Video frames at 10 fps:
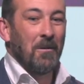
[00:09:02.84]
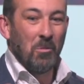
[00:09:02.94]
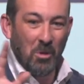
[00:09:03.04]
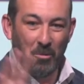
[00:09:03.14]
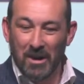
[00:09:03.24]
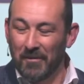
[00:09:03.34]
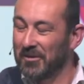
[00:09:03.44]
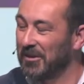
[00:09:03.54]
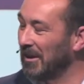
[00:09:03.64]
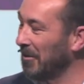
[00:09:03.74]
but we'd love to
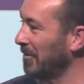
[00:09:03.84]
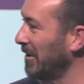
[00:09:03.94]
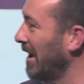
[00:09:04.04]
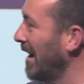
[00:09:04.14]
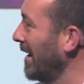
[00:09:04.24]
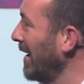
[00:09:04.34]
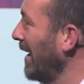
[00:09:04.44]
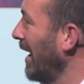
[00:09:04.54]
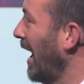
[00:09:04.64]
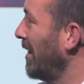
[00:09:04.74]
see a lot of you there.
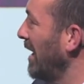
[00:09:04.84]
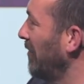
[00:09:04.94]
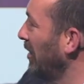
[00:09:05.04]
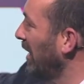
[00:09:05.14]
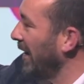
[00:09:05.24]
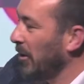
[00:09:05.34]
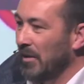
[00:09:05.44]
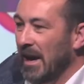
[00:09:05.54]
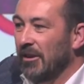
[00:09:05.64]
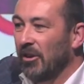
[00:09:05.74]
And then if you click on
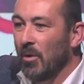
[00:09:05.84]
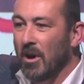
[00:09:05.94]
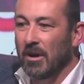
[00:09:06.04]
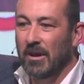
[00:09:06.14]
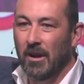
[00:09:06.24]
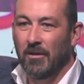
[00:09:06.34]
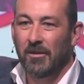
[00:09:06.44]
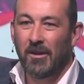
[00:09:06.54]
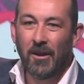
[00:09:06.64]
that QR code